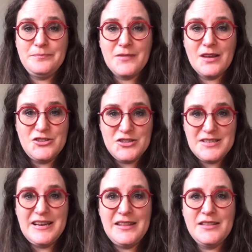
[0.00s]
just to
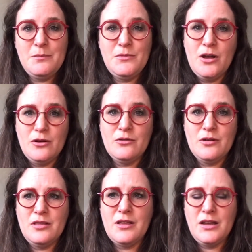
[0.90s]
let them know
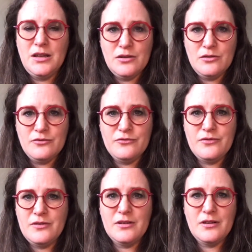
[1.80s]
that you've
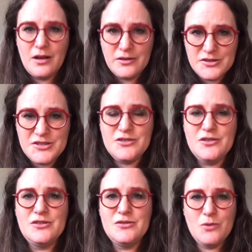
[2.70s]

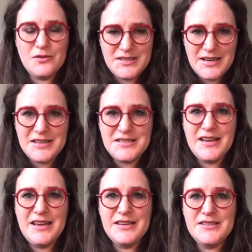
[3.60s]
understood what the task
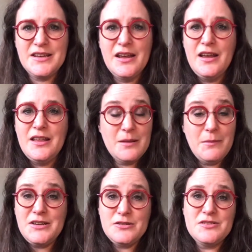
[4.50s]
is. There
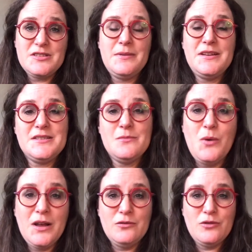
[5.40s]
might also be some
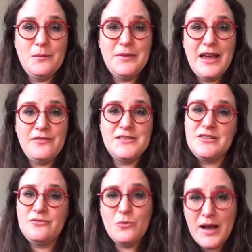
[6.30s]
wiggle room there for
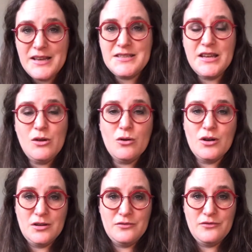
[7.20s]
different ways that you could
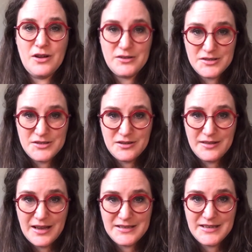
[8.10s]
have understood
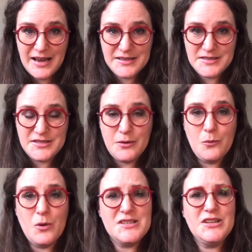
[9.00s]
that task. So
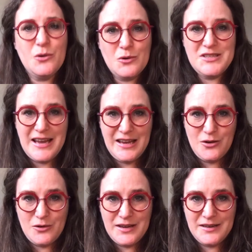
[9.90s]
what's your take
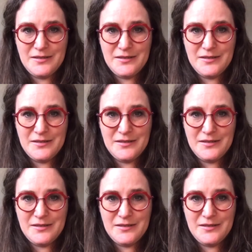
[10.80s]
on it?